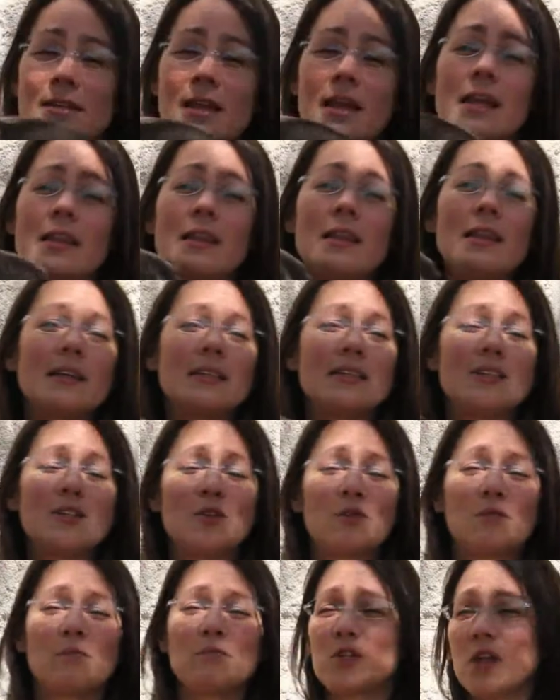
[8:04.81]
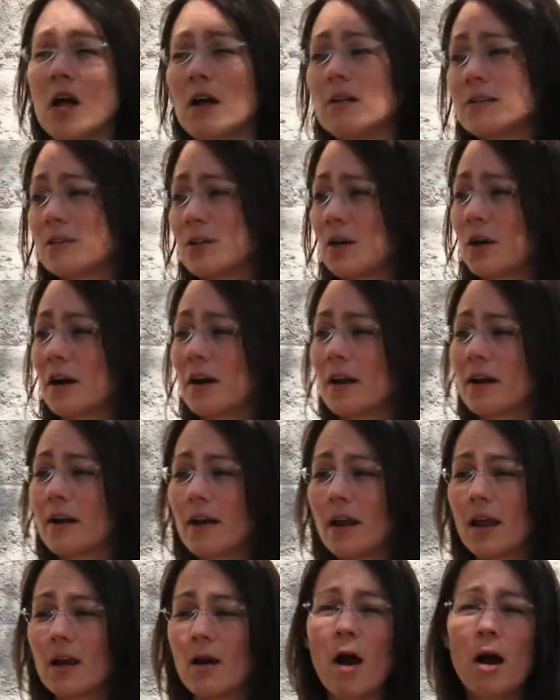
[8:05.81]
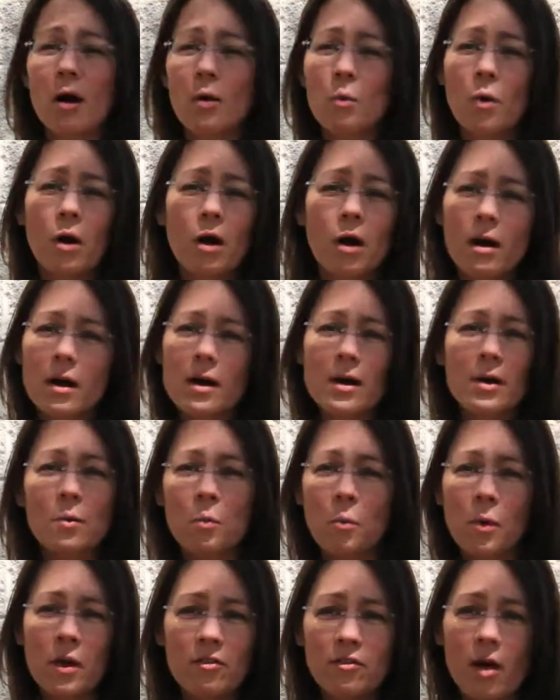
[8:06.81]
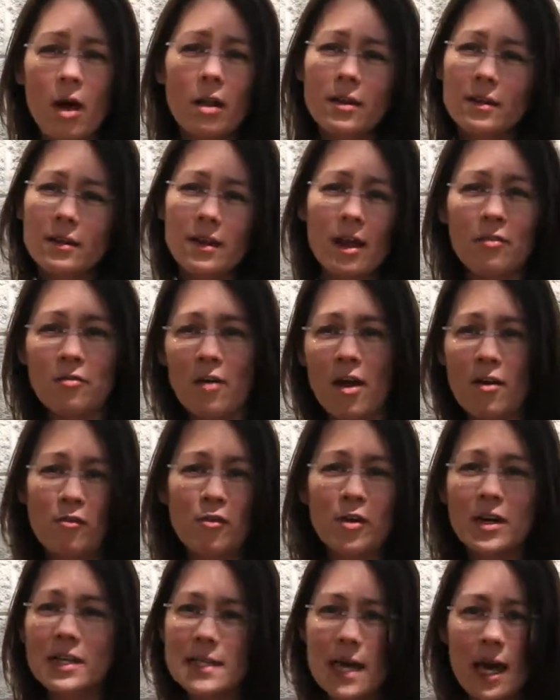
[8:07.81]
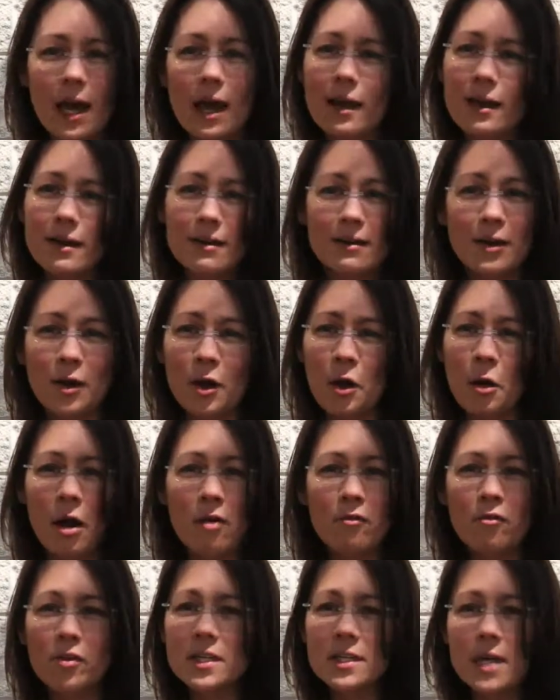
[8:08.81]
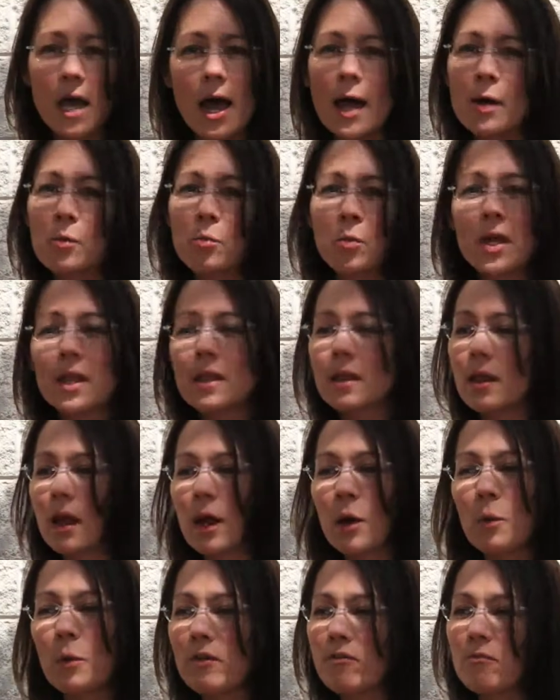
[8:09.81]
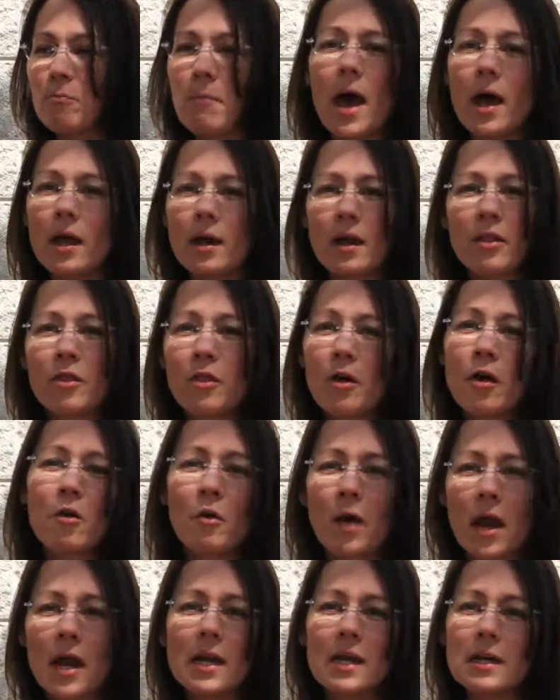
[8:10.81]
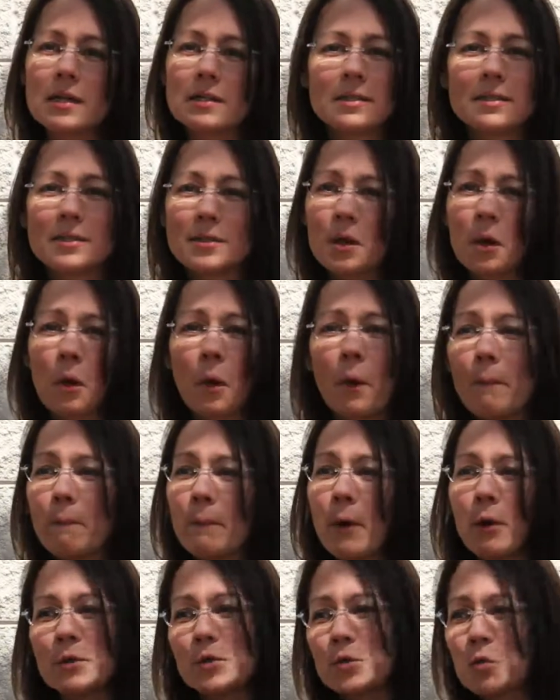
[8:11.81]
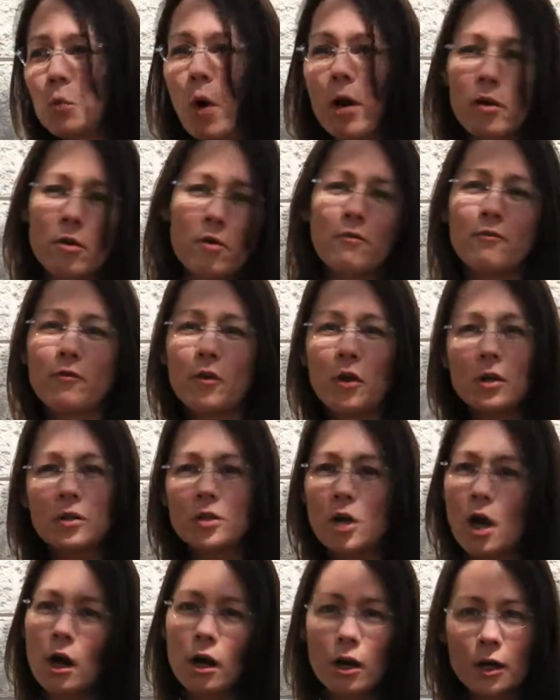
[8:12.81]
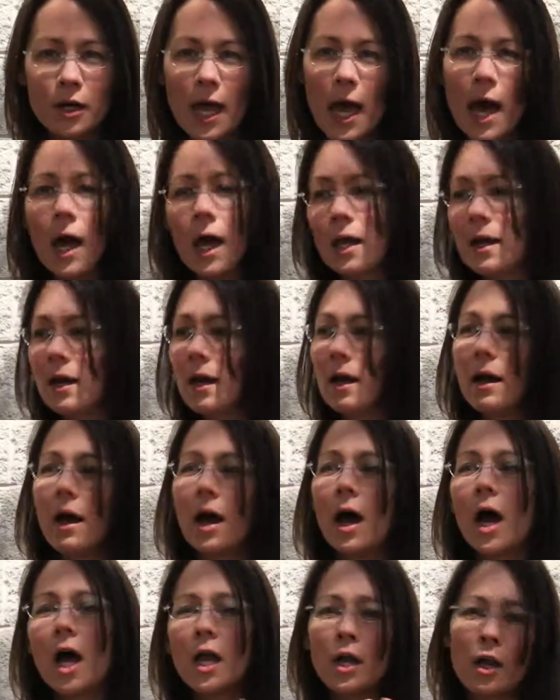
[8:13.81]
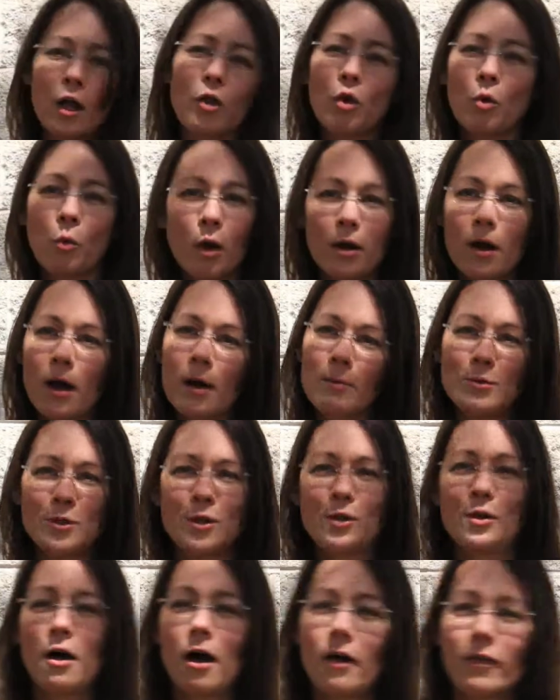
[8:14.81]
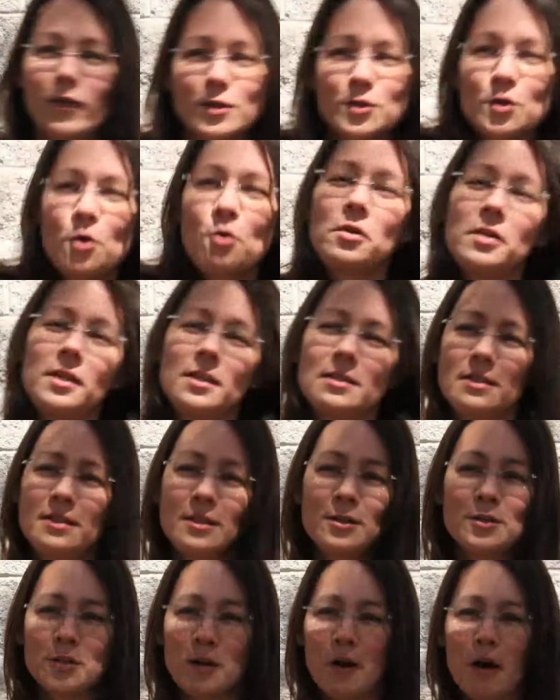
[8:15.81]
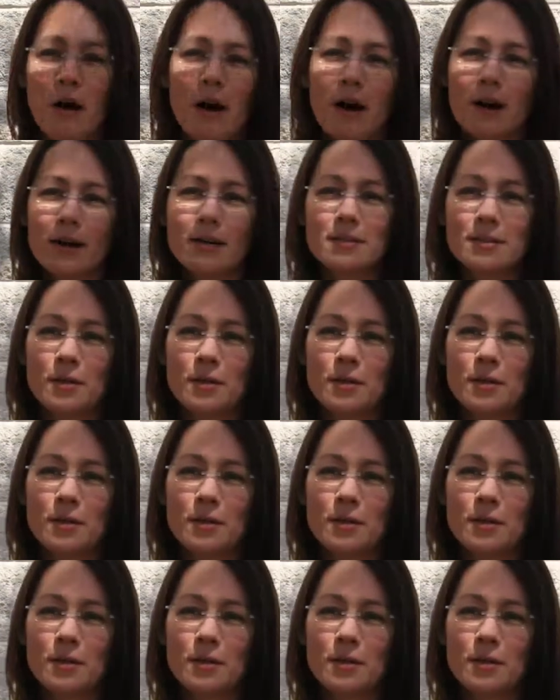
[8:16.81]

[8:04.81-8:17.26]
In this shelter and in, in our work, we fall in love every day. You know, every time we think we've met the greatest, most wonderful dog or cat, another one comes along that totally steals our heart.